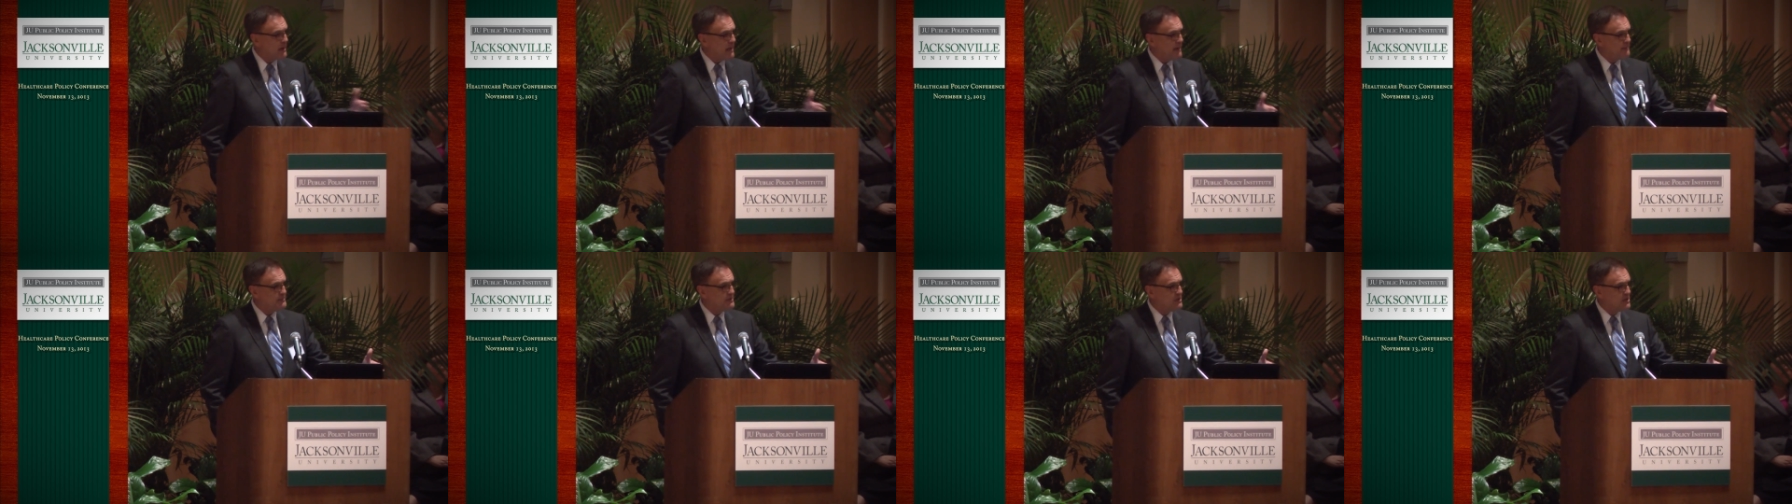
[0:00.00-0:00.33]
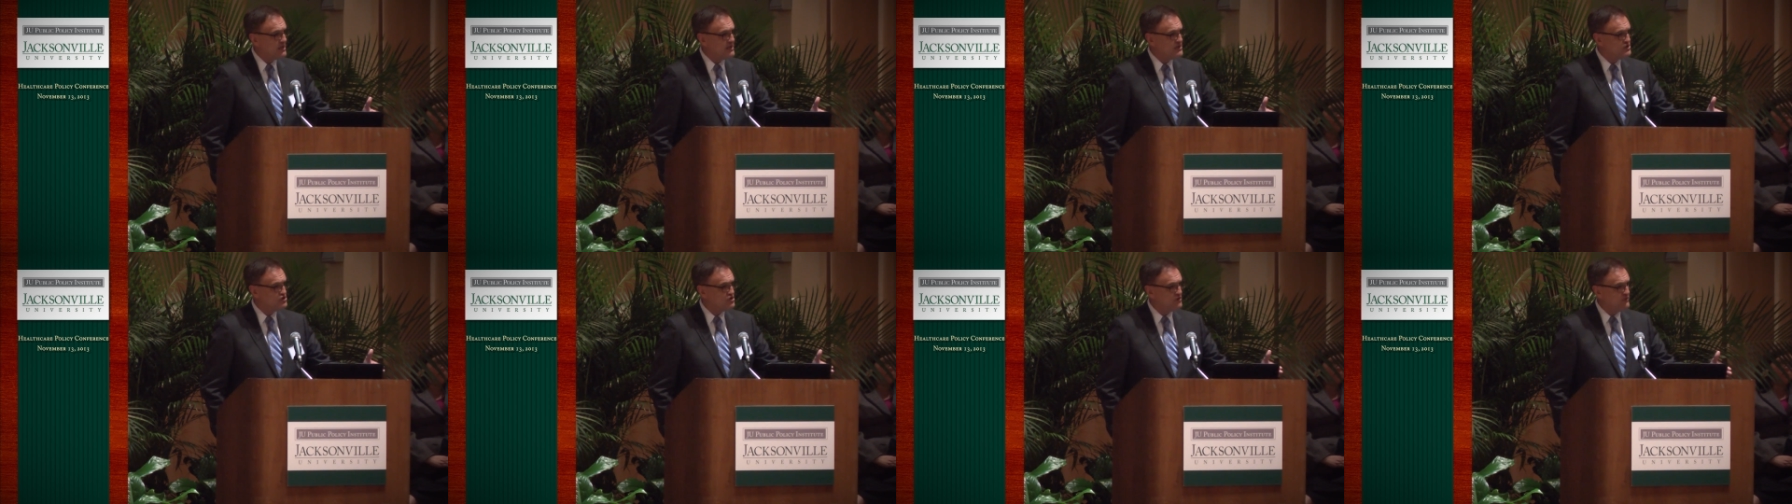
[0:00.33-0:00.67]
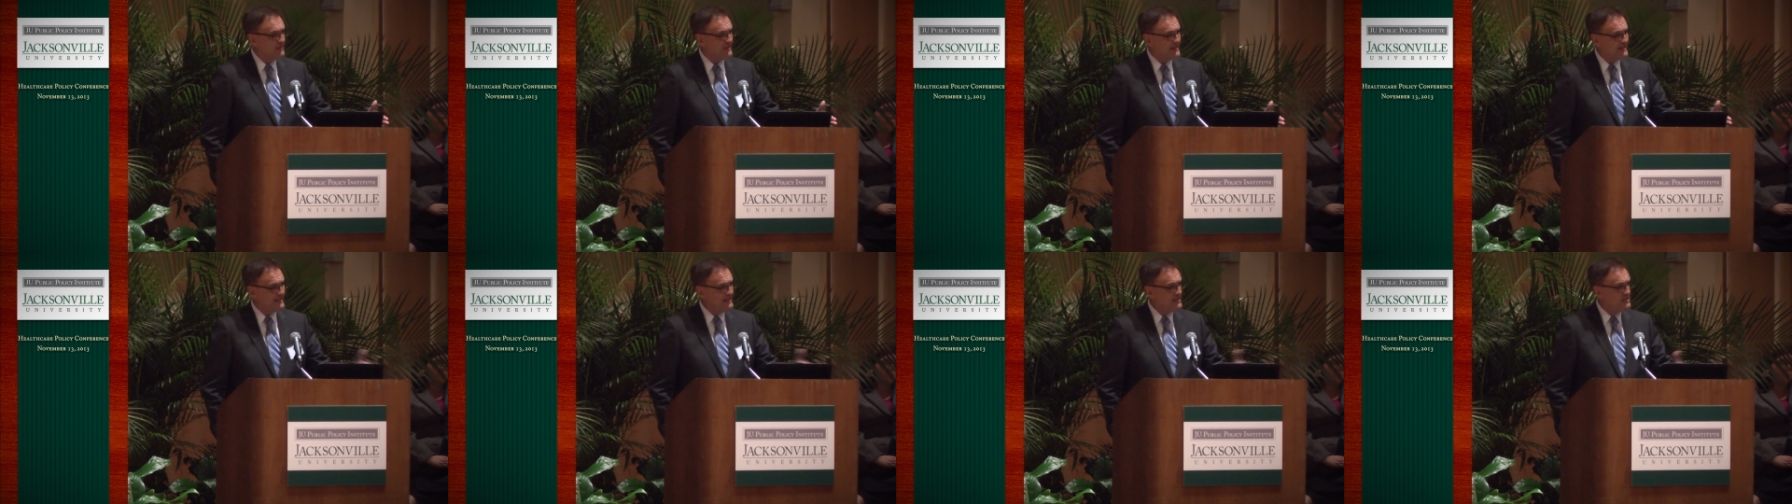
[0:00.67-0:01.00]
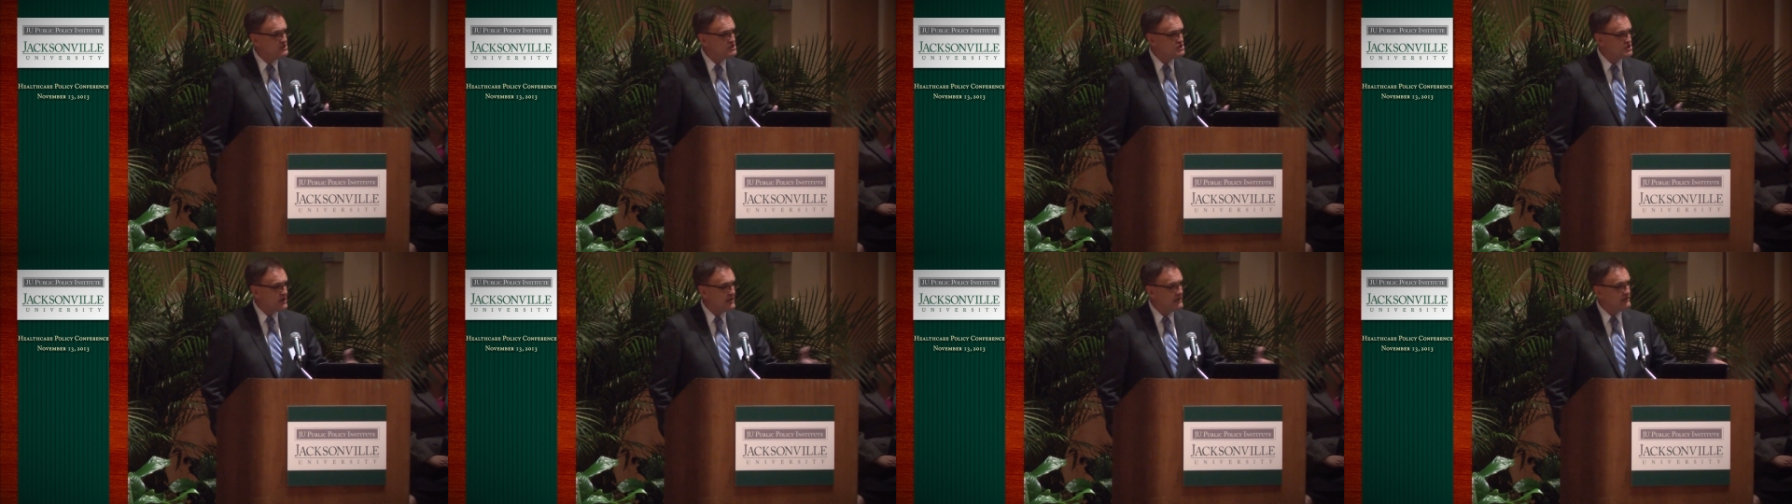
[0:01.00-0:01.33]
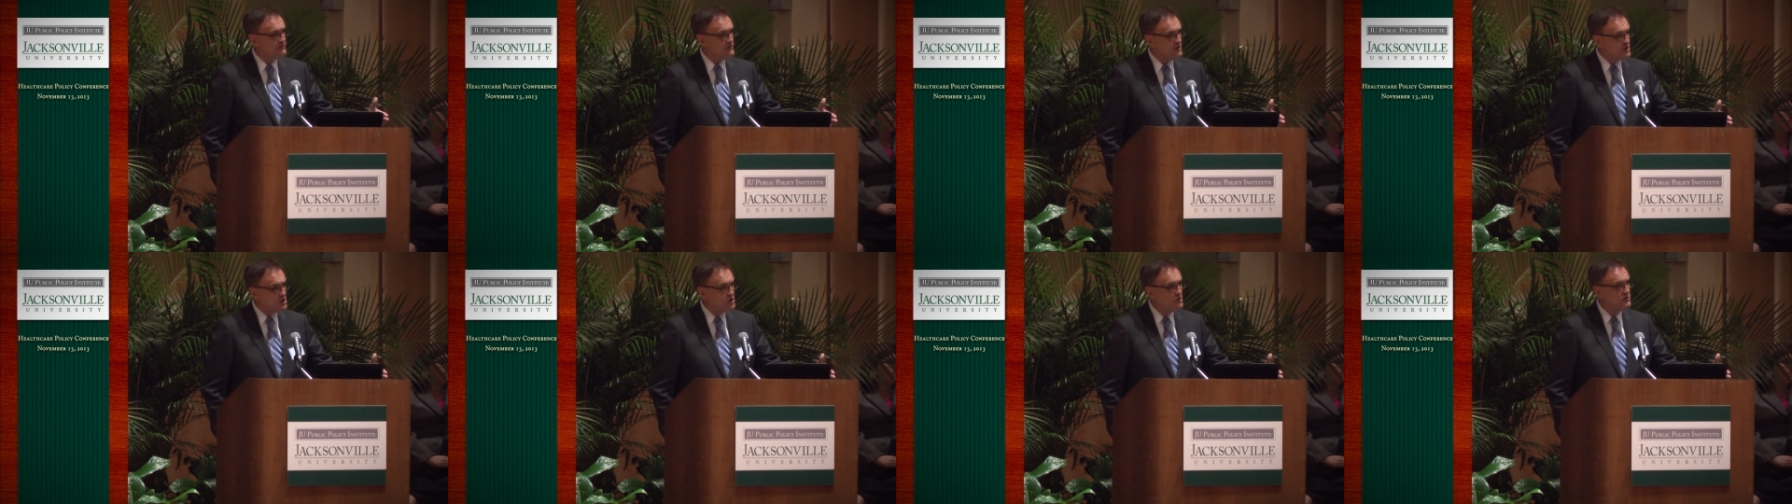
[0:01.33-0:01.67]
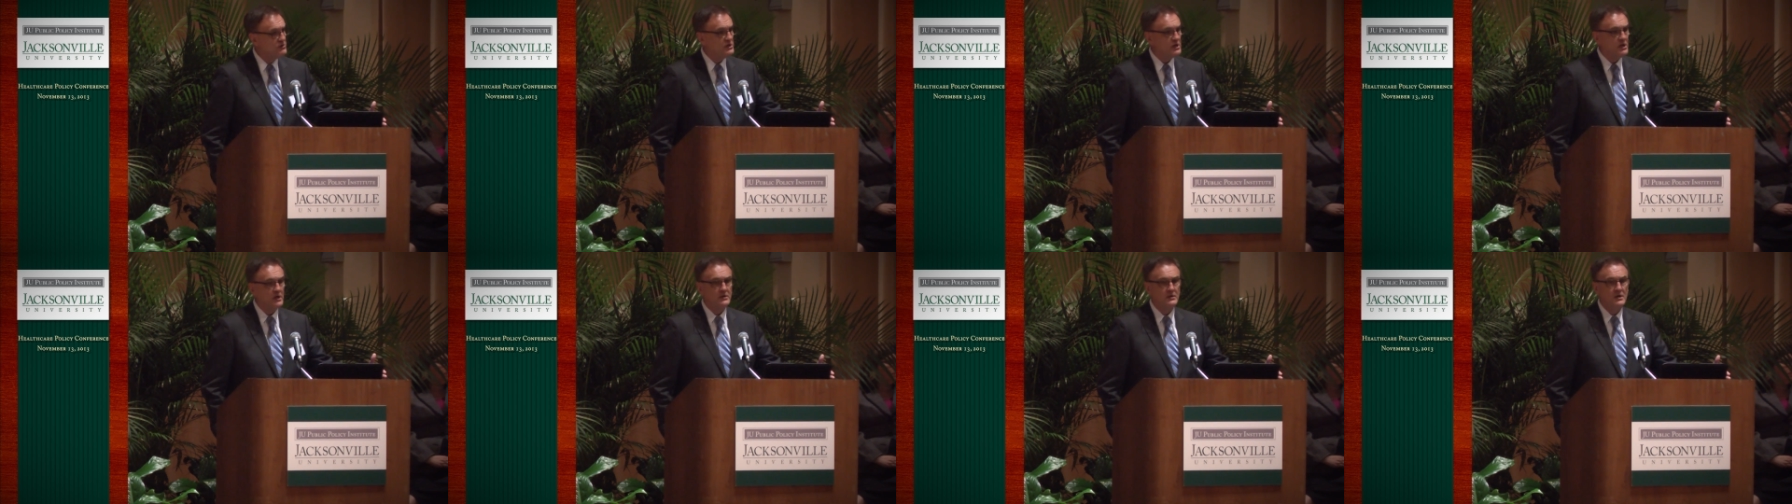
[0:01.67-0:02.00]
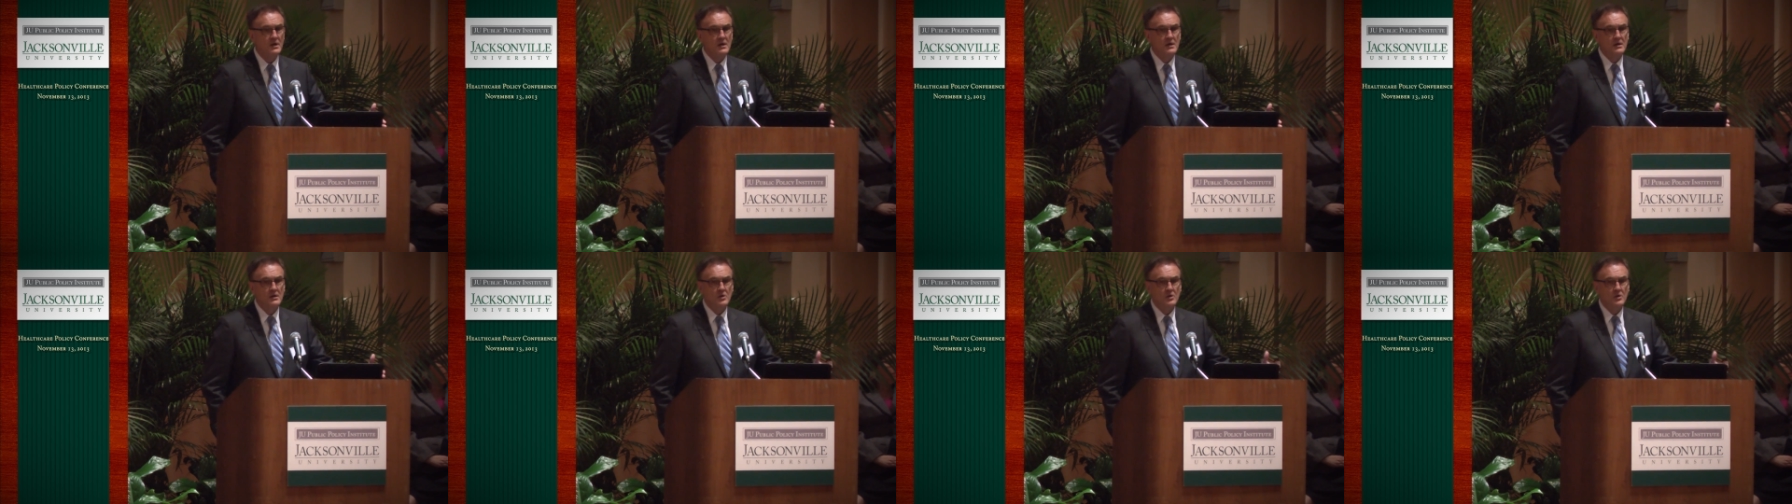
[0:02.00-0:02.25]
population than any state in the union.